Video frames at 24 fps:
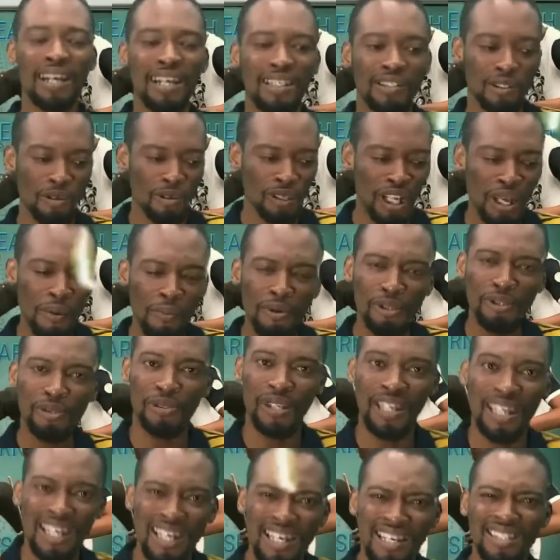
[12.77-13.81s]
and unable
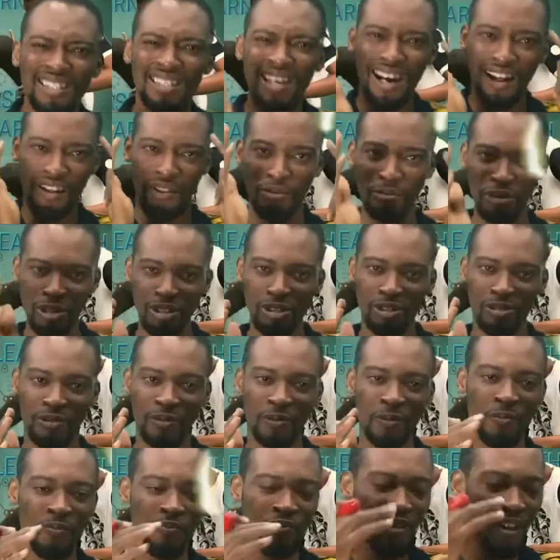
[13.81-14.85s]
to gain admission.
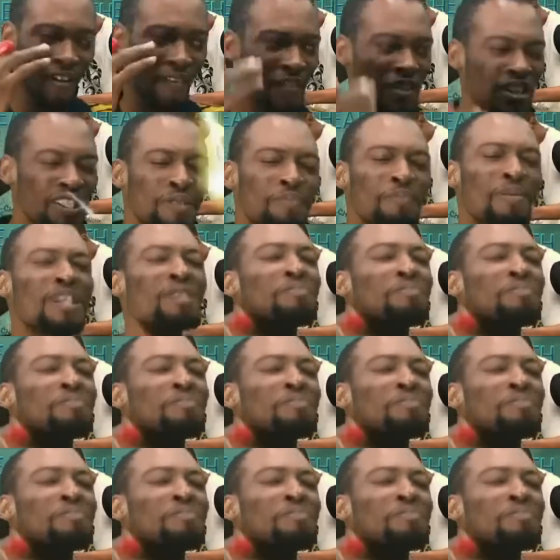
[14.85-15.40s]
This